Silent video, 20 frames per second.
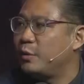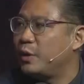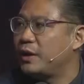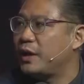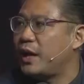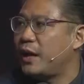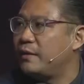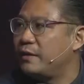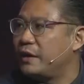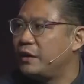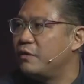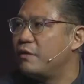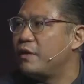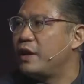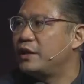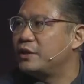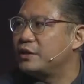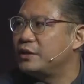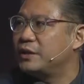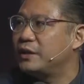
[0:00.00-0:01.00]
What kind of
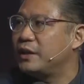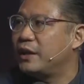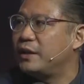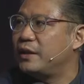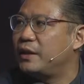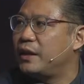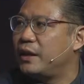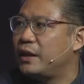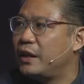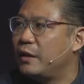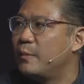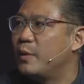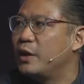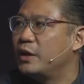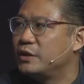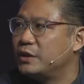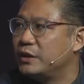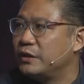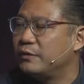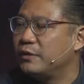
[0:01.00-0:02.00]
innovation that
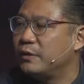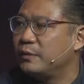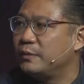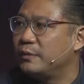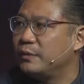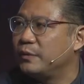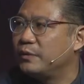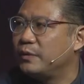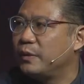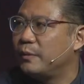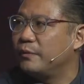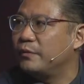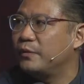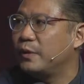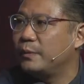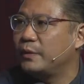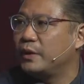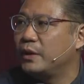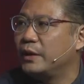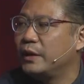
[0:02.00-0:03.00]
emerging
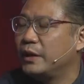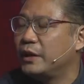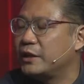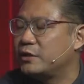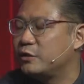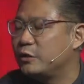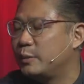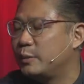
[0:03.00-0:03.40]
from the industry